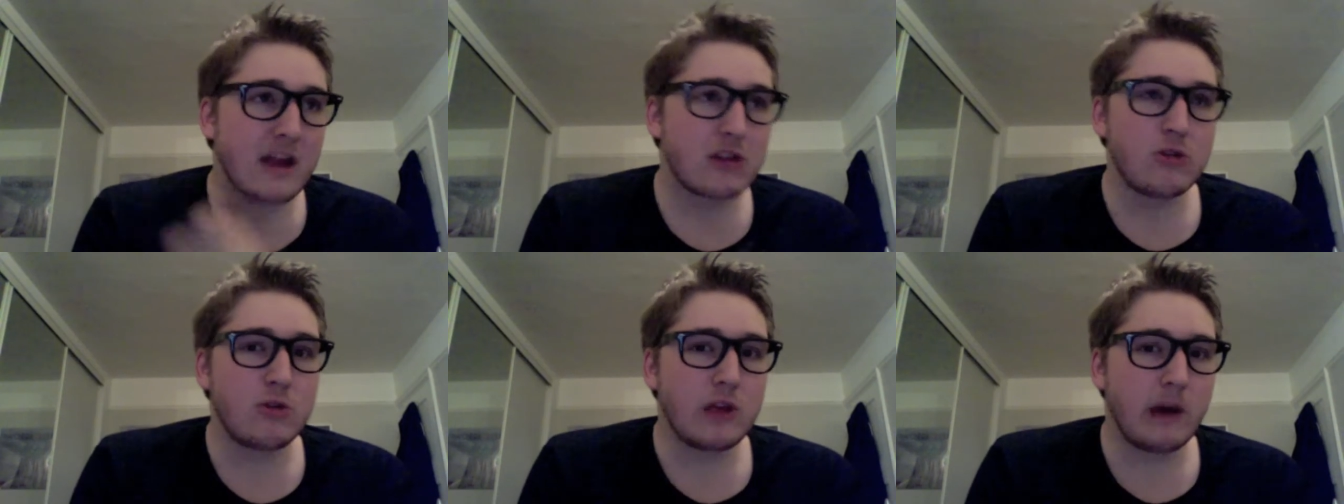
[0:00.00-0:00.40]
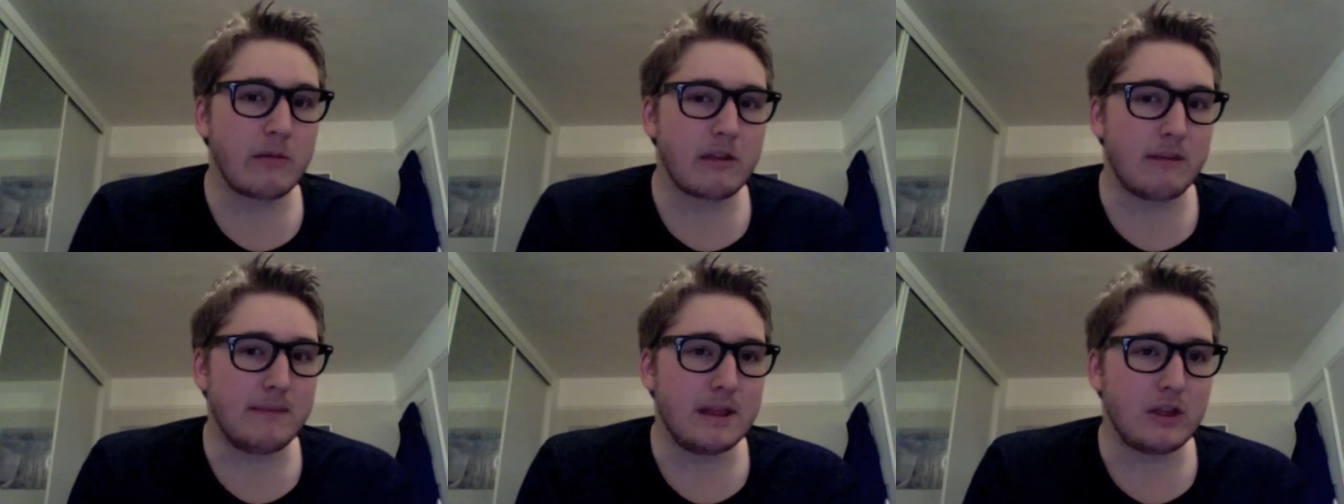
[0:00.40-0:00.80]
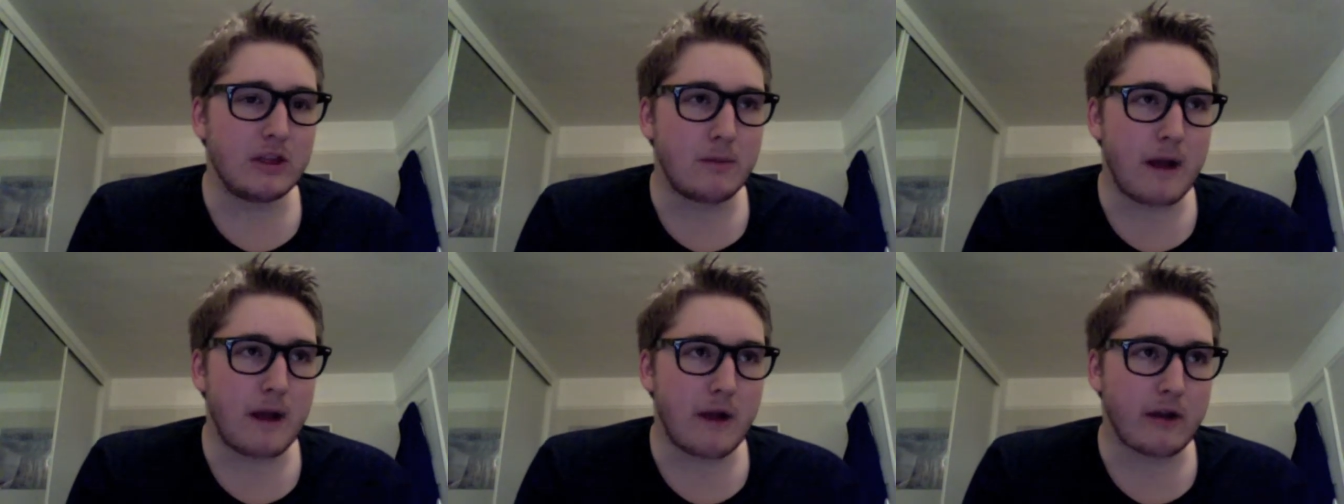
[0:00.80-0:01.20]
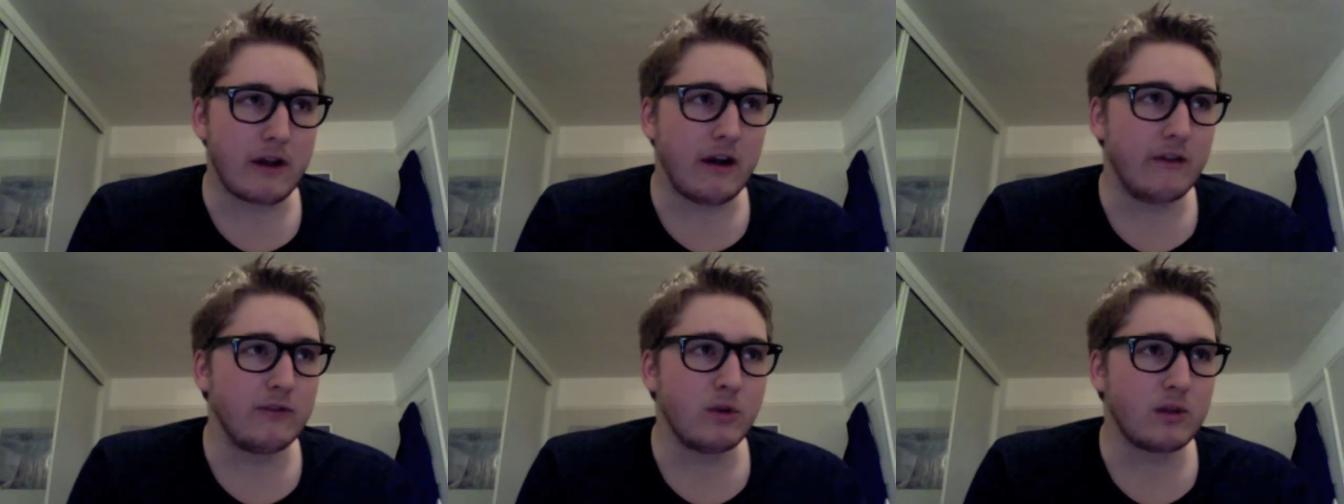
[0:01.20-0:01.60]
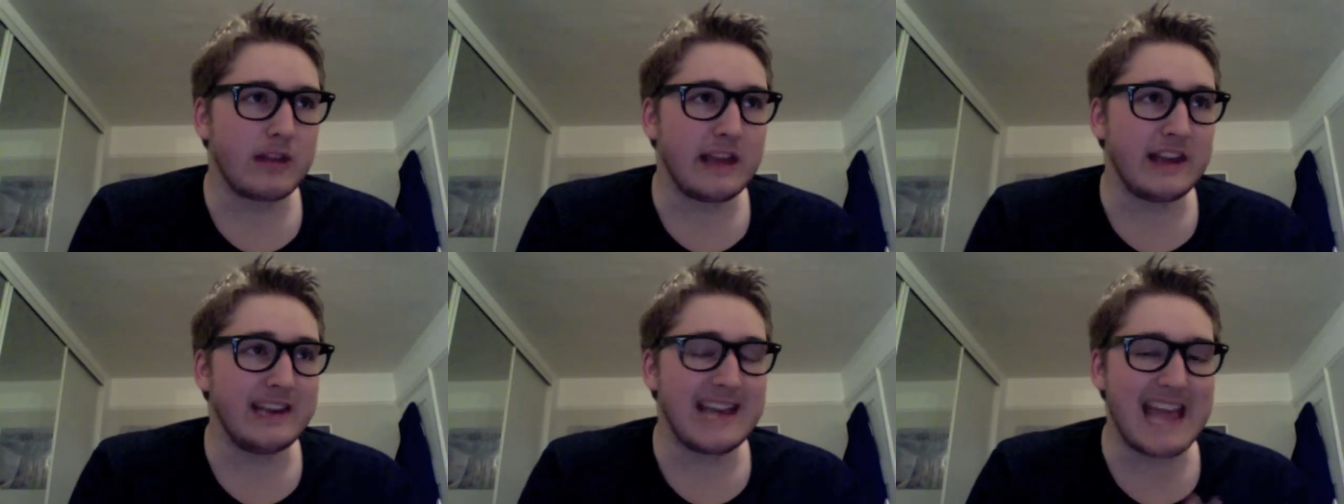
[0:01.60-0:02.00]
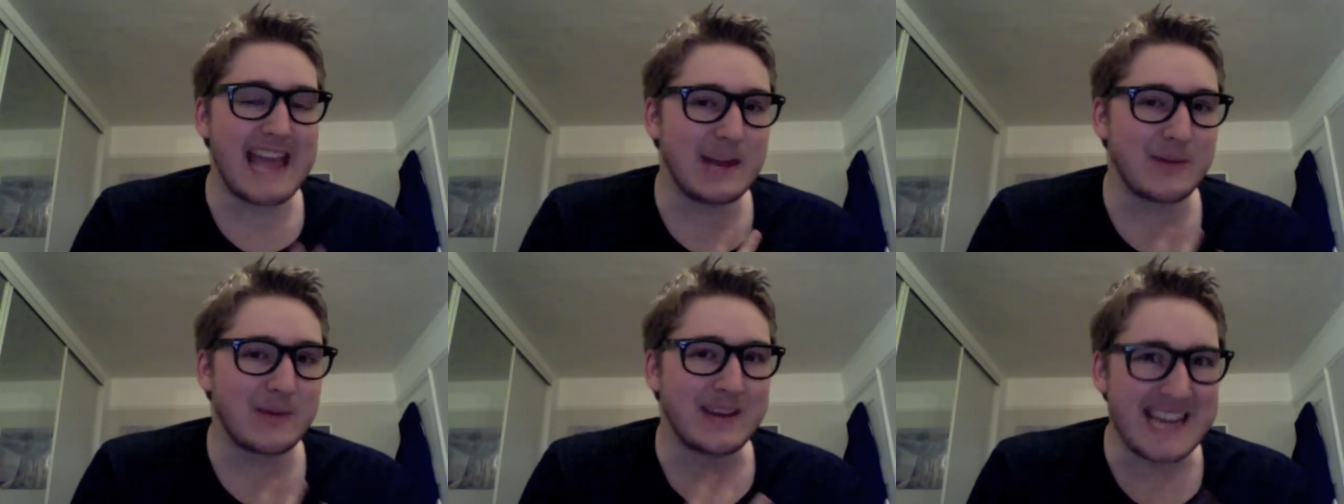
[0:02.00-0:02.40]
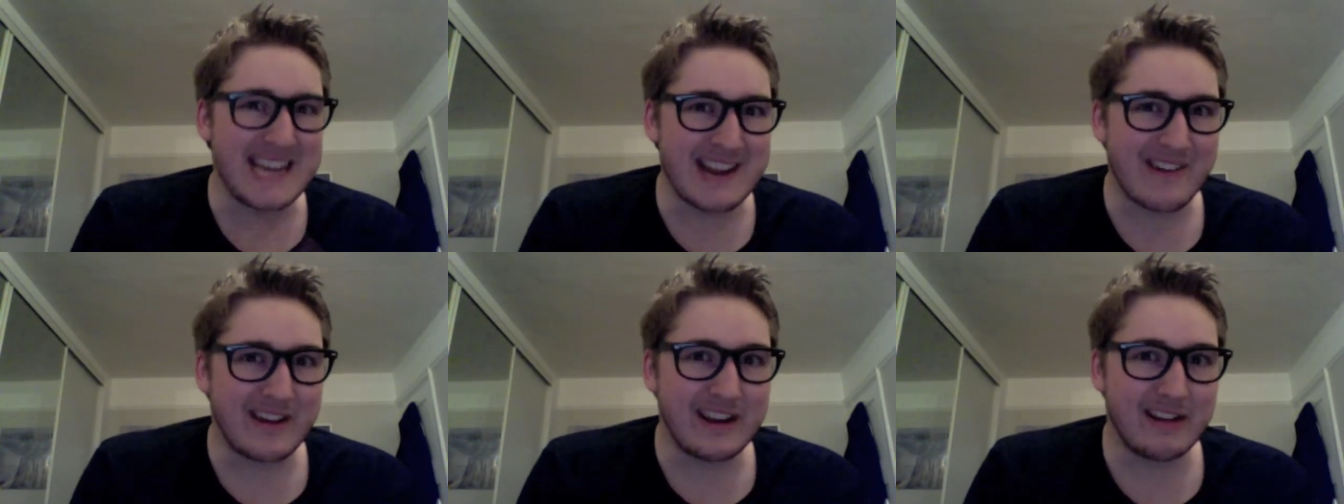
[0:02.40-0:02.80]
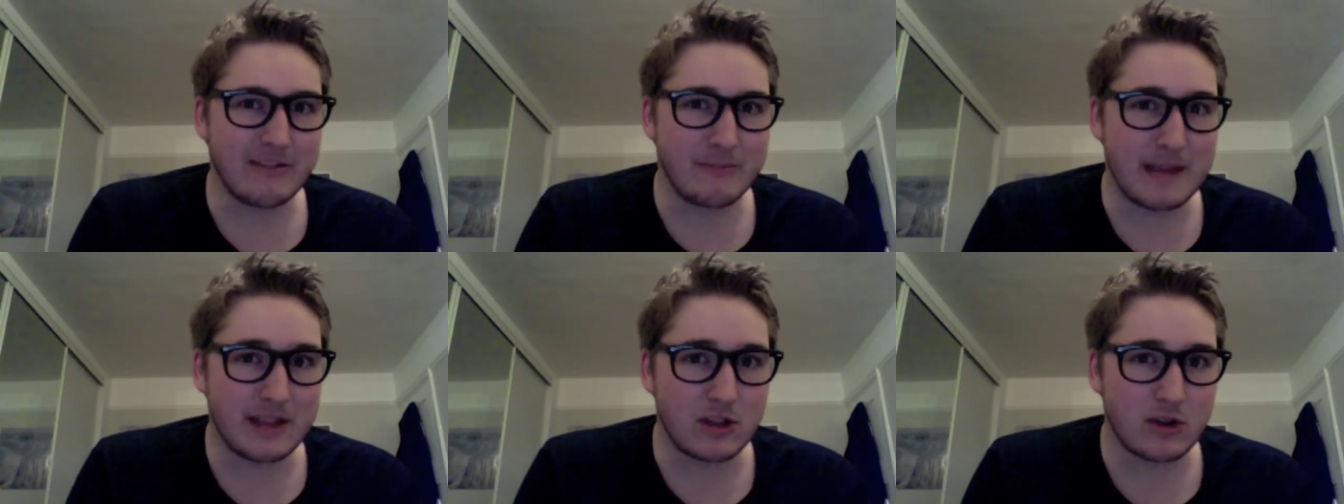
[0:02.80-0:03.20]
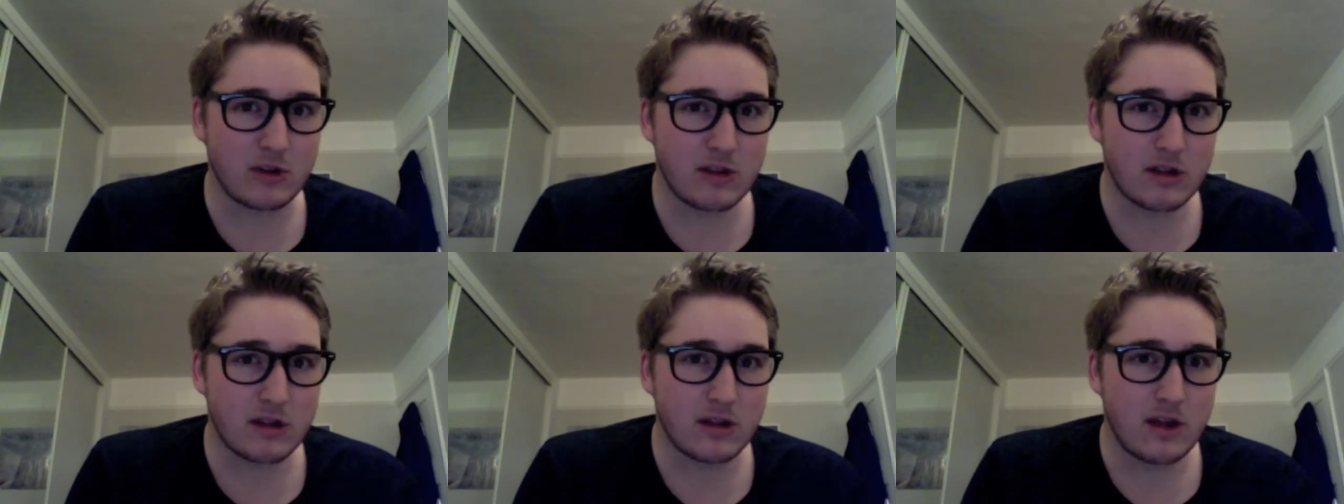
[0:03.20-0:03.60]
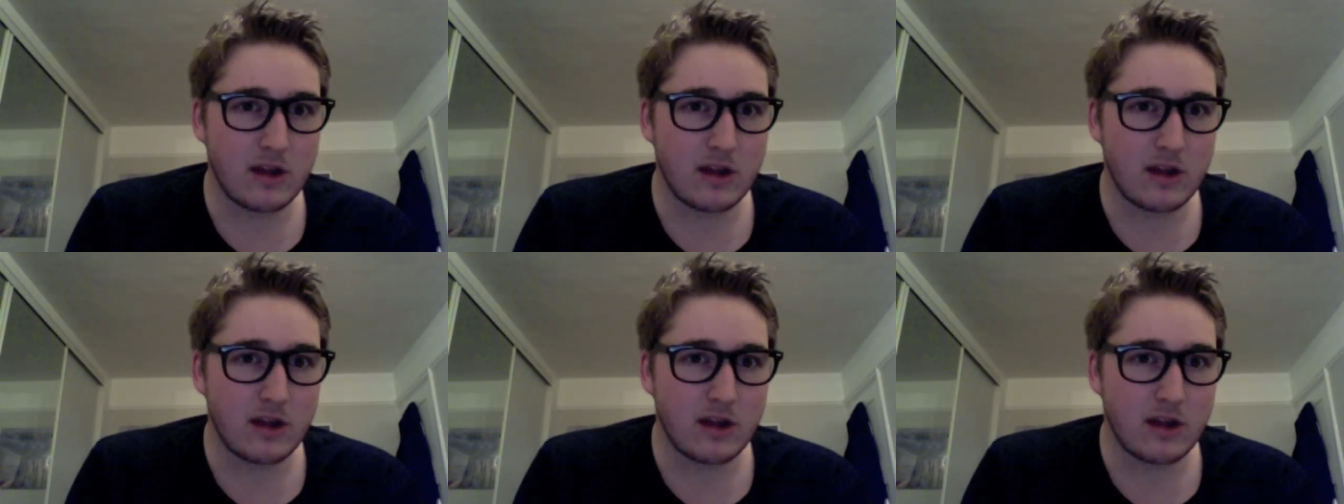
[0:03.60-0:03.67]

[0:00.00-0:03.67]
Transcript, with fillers: two times I've been to America, I've not taken anywhere near enough pictures.